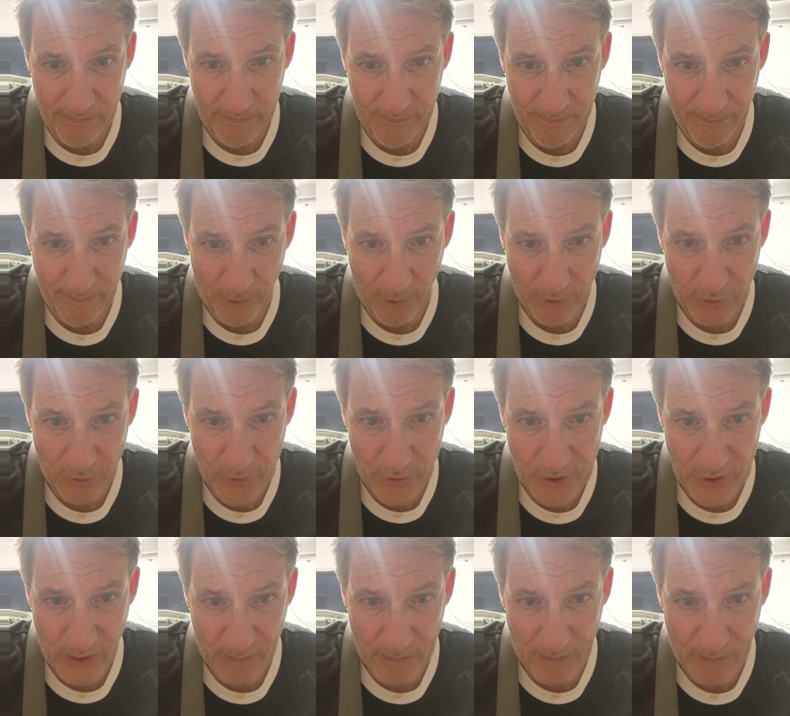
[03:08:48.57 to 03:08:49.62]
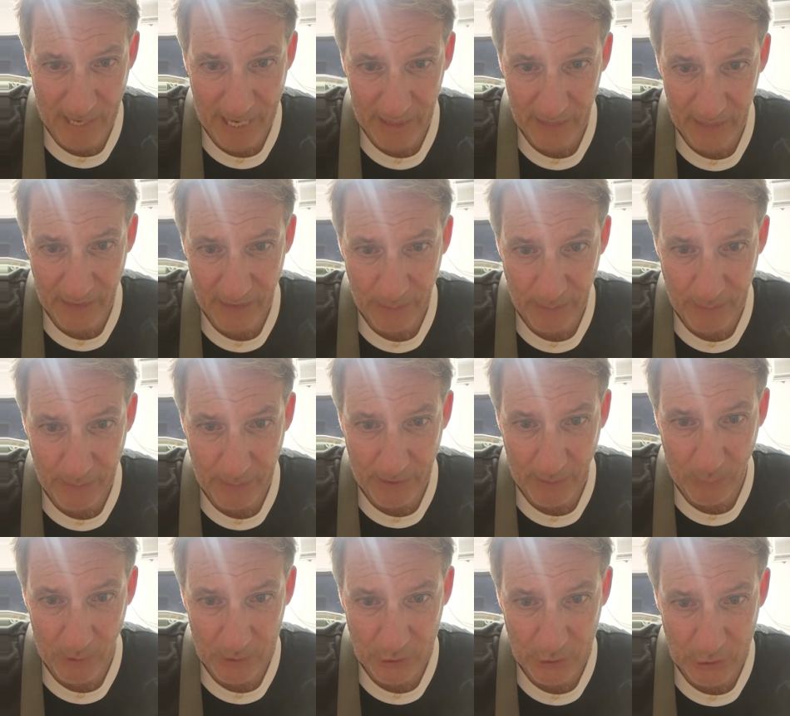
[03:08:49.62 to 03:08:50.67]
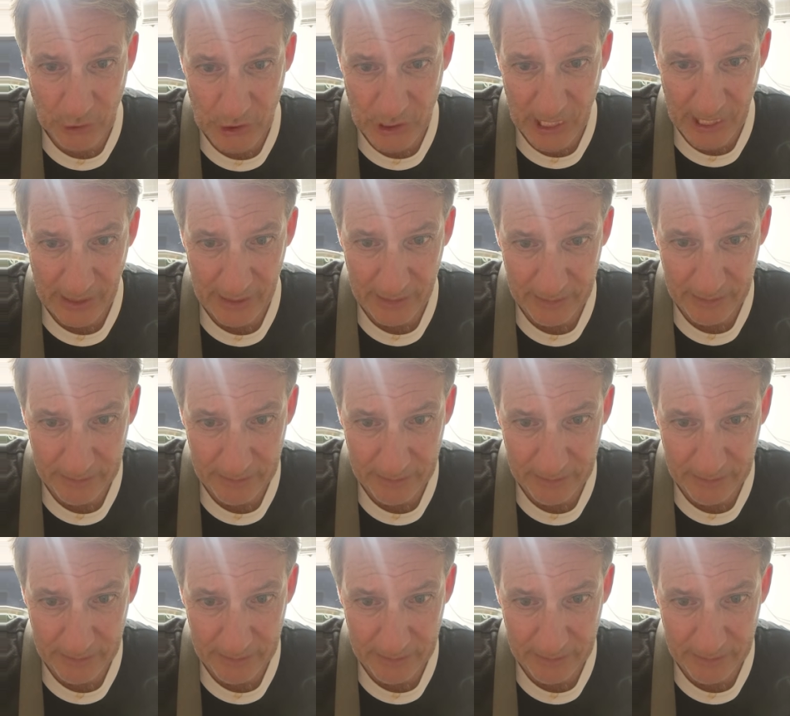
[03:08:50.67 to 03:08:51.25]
Roger says, I'm back. Did you read my question yet?